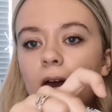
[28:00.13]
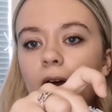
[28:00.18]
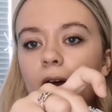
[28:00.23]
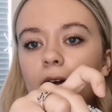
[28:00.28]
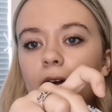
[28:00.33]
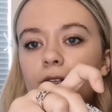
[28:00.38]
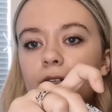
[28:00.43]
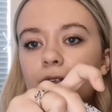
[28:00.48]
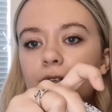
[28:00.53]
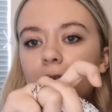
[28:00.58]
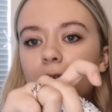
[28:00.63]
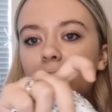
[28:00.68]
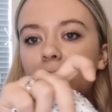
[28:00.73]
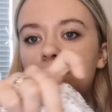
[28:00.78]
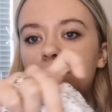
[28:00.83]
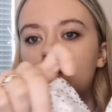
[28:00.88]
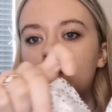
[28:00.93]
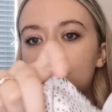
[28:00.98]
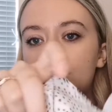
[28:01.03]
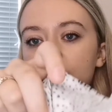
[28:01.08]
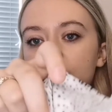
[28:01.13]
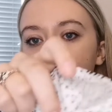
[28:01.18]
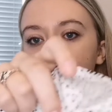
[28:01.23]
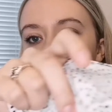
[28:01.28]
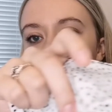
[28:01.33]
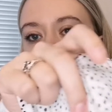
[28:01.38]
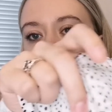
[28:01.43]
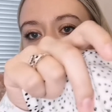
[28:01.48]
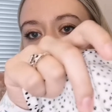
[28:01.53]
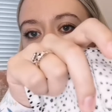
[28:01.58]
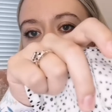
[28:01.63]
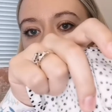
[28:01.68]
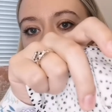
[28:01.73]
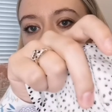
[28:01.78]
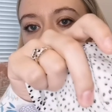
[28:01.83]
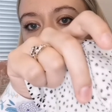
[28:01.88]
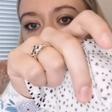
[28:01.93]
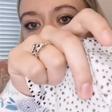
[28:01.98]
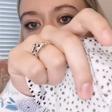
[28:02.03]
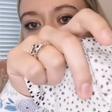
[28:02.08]
I trimmed the little
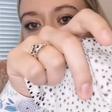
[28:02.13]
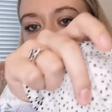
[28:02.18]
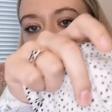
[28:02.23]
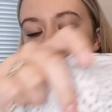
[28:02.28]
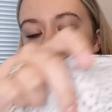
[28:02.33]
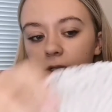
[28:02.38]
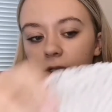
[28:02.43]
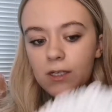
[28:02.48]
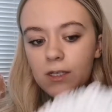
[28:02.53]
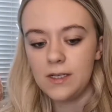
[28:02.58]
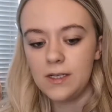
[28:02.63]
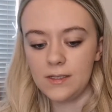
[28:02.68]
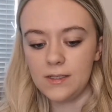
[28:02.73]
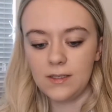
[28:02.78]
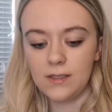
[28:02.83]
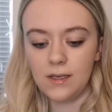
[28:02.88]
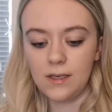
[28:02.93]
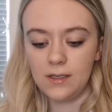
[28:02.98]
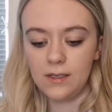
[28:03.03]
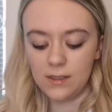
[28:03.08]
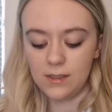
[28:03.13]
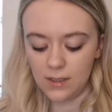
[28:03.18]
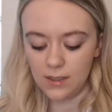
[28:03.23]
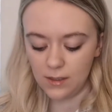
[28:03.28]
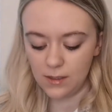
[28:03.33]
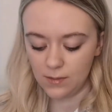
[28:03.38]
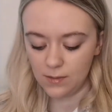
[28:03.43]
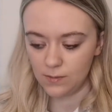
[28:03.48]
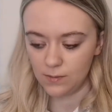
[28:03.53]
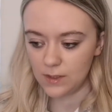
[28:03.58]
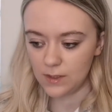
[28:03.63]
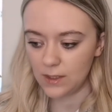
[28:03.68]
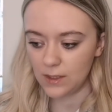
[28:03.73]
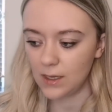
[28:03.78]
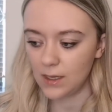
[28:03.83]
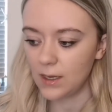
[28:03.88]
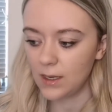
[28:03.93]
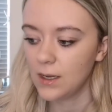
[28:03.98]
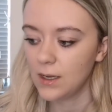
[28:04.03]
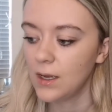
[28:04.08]
notches into them so
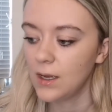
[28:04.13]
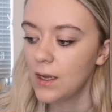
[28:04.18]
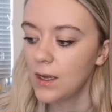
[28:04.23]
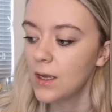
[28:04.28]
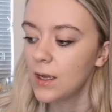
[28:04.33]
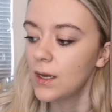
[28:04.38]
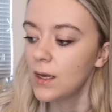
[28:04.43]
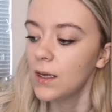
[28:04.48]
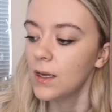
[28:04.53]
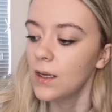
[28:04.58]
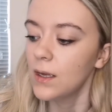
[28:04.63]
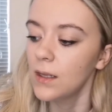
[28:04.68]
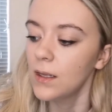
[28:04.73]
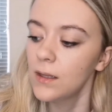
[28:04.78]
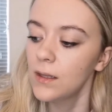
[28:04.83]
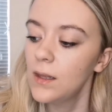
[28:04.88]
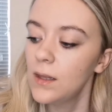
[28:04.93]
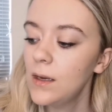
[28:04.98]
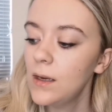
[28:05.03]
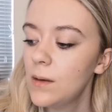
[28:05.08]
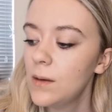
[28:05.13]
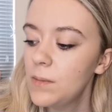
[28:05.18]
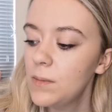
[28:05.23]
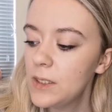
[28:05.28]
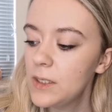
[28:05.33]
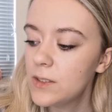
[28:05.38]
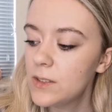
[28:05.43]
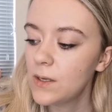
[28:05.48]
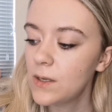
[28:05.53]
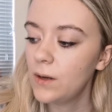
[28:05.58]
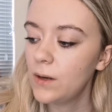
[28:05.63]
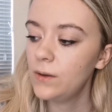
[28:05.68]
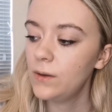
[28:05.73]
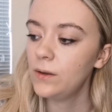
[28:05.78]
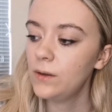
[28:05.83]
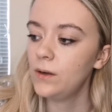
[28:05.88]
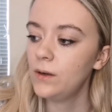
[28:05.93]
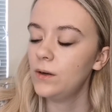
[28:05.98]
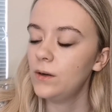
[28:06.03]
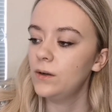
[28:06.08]
that they can be
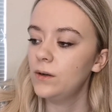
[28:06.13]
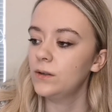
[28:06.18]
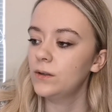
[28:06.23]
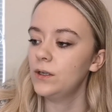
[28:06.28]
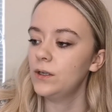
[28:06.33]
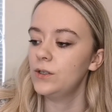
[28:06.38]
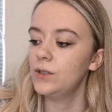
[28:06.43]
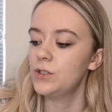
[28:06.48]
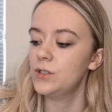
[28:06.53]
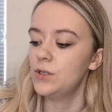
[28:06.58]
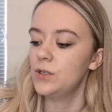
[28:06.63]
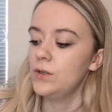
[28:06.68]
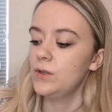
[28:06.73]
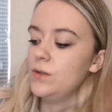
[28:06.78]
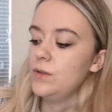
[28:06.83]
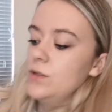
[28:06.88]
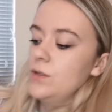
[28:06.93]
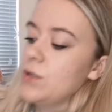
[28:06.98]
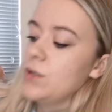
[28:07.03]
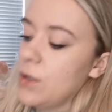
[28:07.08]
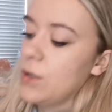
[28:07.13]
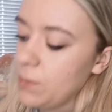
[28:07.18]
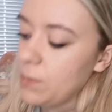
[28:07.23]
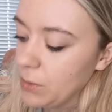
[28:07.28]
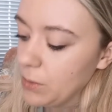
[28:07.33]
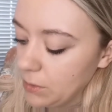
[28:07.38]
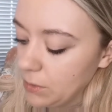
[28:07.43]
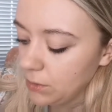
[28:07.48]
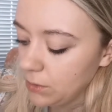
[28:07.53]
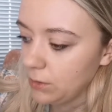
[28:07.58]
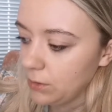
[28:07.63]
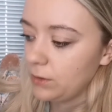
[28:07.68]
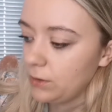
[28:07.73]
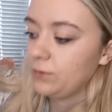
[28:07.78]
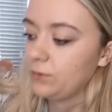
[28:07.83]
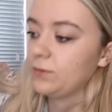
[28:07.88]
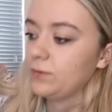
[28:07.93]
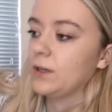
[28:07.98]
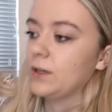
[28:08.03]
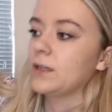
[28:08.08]
sewn on to the top
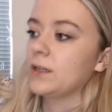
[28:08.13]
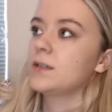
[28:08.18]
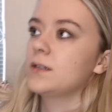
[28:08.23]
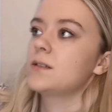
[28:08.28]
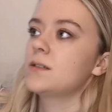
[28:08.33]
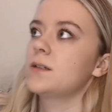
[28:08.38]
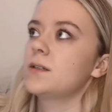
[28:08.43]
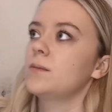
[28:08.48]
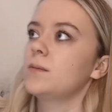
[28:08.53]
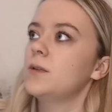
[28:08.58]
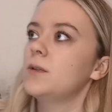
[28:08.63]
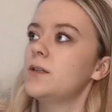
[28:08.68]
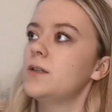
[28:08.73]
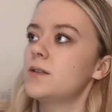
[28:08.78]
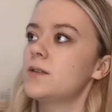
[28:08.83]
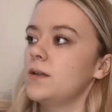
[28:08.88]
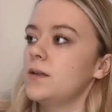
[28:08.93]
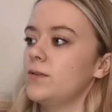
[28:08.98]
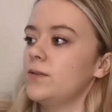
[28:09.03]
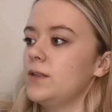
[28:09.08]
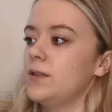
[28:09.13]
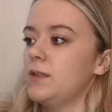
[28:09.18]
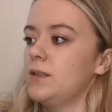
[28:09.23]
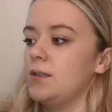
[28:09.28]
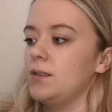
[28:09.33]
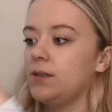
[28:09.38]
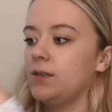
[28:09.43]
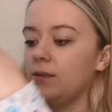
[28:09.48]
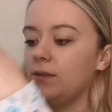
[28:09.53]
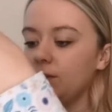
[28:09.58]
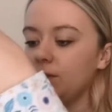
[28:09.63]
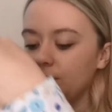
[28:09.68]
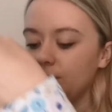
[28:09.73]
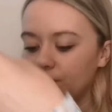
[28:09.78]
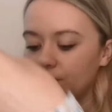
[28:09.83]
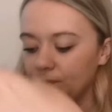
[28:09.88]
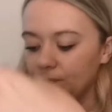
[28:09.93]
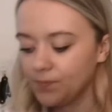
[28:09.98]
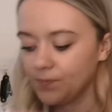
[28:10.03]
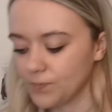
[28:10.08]
front. I'm losing everything now.
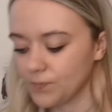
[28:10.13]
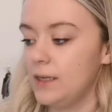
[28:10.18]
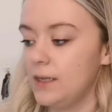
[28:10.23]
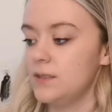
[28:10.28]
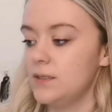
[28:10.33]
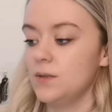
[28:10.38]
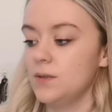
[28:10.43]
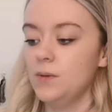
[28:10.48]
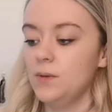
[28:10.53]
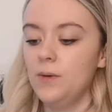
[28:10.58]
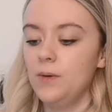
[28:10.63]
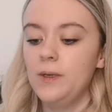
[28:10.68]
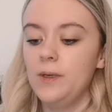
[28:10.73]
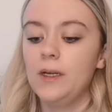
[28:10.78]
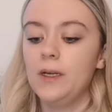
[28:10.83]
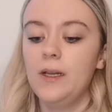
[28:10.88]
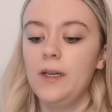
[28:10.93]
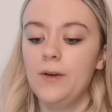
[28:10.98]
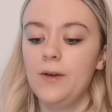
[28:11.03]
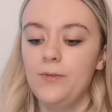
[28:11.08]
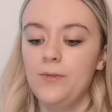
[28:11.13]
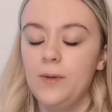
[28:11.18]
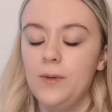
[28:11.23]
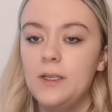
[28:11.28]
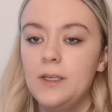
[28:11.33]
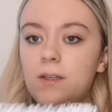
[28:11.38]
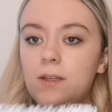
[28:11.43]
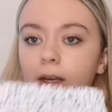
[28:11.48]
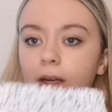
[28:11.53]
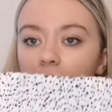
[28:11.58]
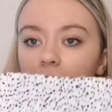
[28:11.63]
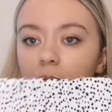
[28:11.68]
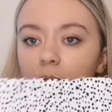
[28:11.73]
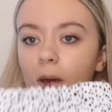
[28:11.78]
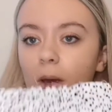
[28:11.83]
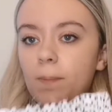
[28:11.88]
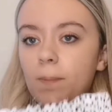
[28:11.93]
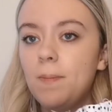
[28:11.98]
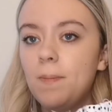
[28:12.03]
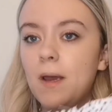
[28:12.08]
Okay, so what we are left with is
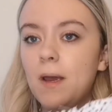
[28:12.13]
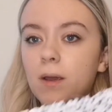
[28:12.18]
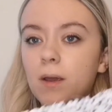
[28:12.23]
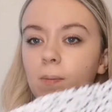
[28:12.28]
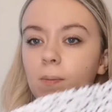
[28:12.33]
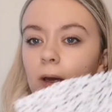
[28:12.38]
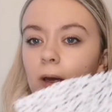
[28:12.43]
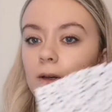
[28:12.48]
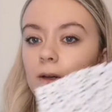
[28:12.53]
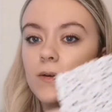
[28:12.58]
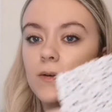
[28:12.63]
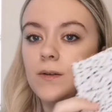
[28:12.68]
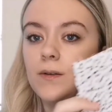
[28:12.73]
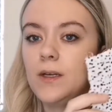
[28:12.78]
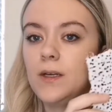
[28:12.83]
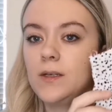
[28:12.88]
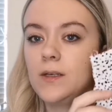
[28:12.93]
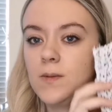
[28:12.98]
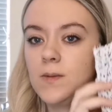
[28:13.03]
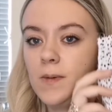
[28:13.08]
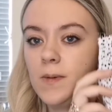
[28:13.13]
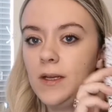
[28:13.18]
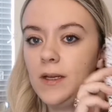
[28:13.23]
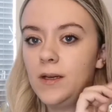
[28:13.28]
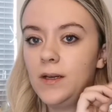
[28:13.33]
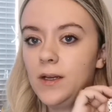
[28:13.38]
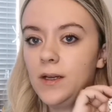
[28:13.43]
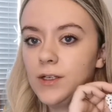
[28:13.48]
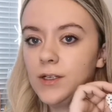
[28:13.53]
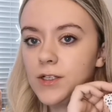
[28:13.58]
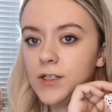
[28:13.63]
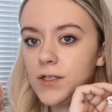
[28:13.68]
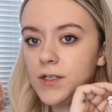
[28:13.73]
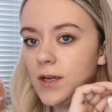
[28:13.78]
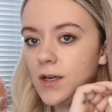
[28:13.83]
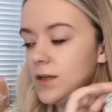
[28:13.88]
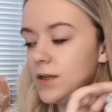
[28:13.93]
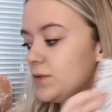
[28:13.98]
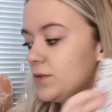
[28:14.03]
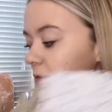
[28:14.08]
my back panel that's been
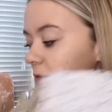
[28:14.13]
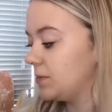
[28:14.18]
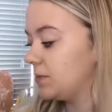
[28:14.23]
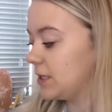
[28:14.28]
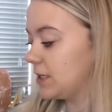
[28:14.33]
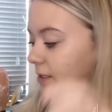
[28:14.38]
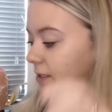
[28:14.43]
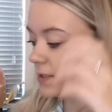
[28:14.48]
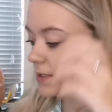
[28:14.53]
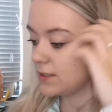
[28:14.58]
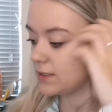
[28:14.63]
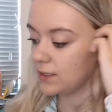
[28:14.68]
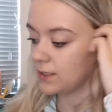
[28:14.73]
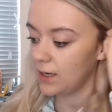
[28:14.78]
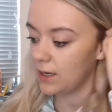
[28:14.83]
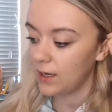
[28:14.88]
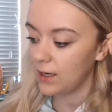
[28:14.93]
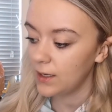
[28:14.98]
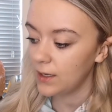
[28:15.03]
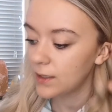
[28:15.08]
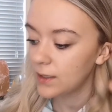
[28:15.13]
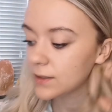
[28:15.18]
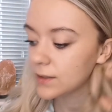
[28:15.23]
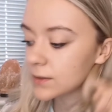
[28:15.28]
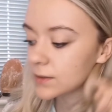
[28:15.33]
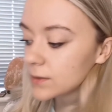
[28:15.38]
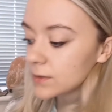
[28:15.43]
shirred from yesterday.